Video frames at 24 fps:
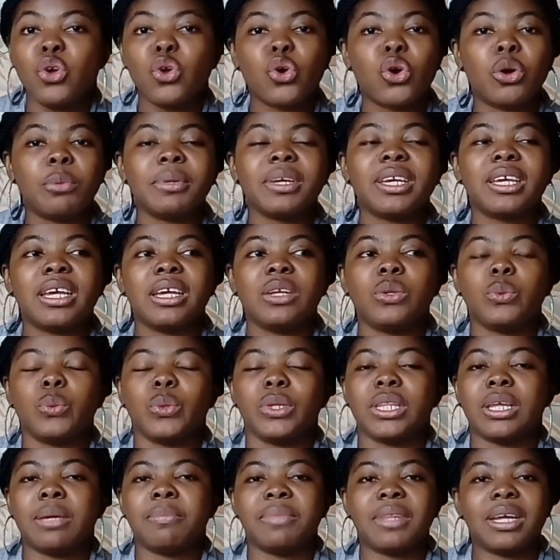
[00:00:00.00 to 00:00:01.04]
Communicate
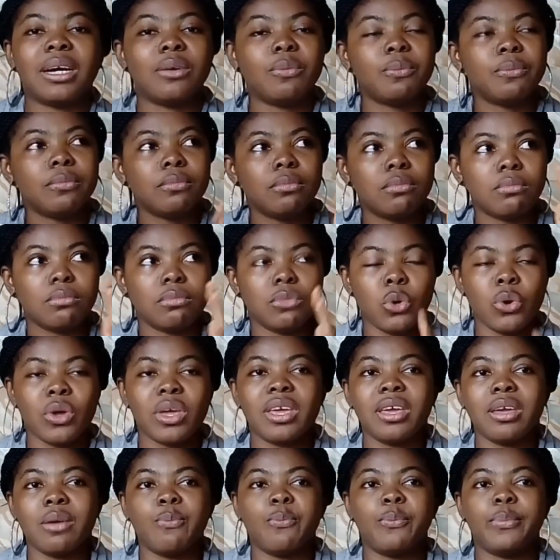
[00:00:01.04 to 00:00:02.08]
with them that,
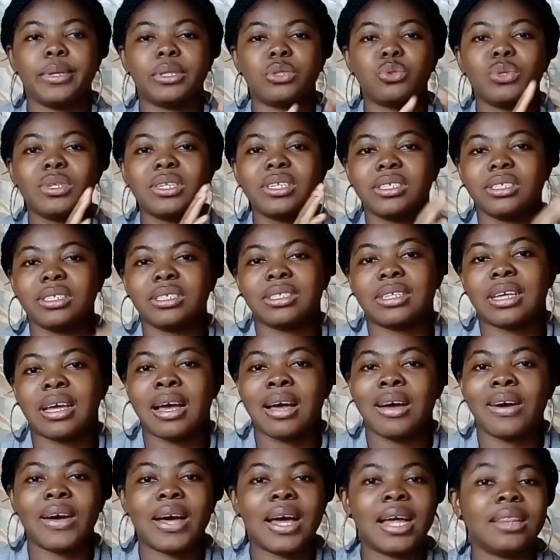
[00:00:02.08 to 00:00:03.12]
okay, between this
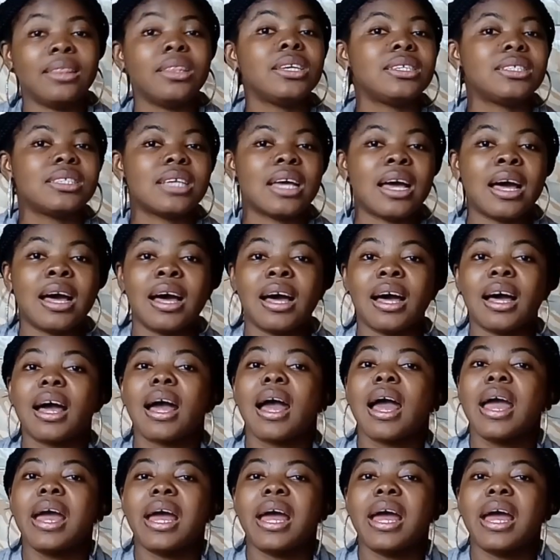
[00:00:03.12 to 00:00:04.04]
hour and this hour,